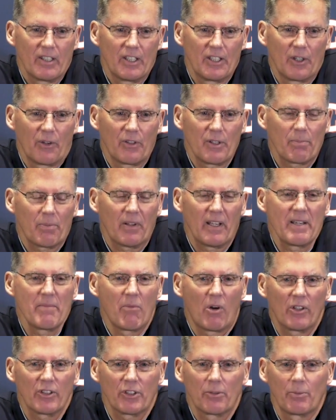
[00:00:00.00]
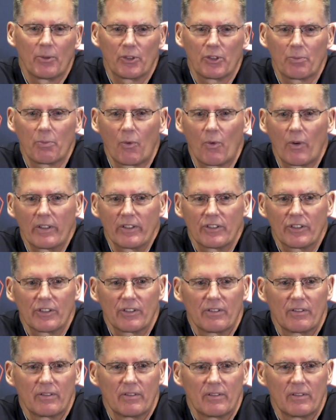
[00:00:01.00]
you know, that play multiple
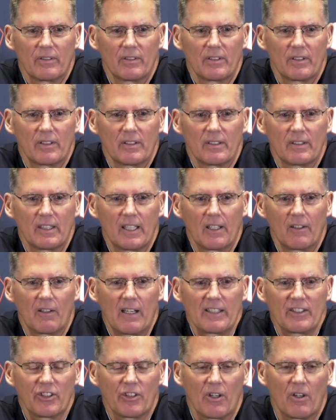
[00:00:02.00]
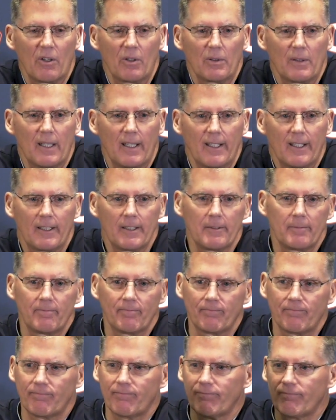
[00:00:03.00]
sports. You know, I saw
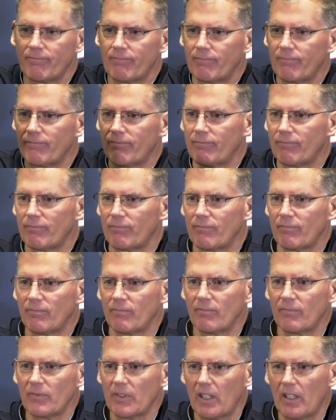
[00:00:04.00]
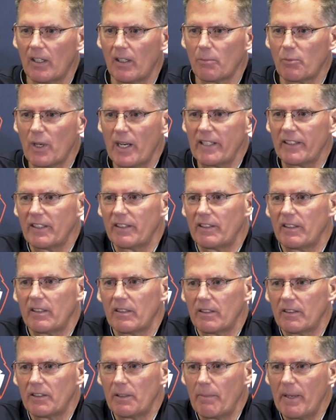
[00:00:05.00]

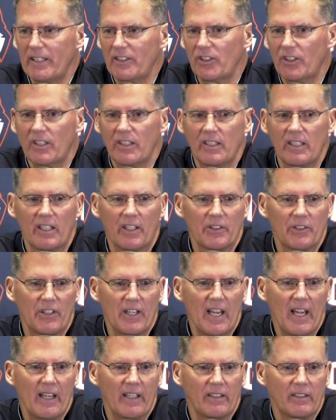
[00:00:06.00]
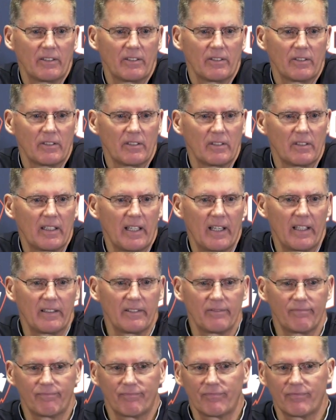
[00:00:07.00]
Brandon Nemensky the other day,
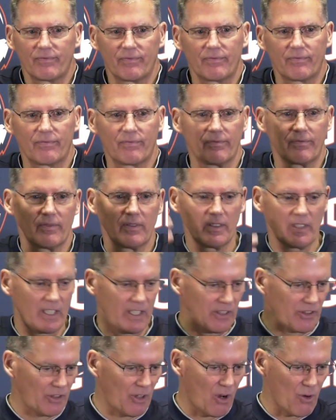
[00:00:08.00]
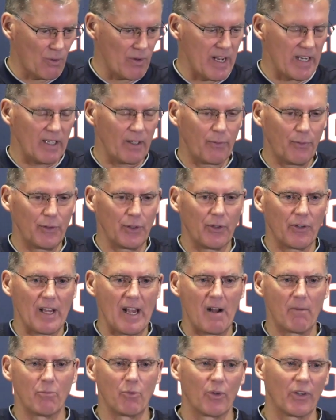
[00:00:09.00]
and he's already filled
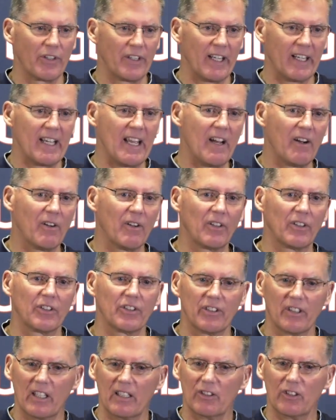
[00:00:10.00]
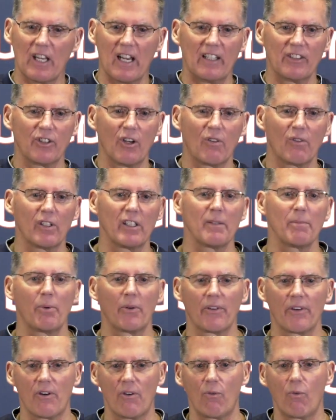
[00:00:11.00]
out more. Nick Harris, these guys already
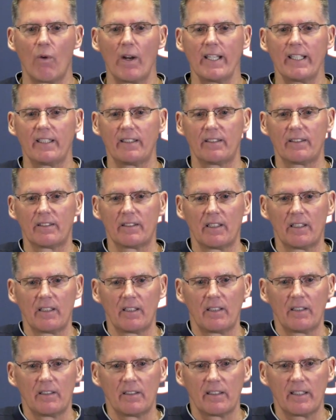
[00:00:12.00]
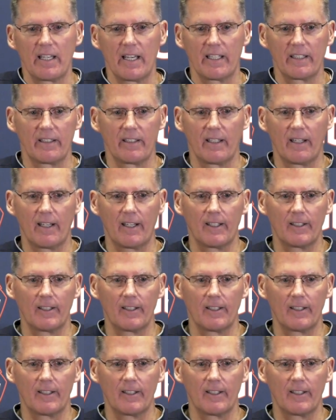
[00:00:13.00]
put on weight, and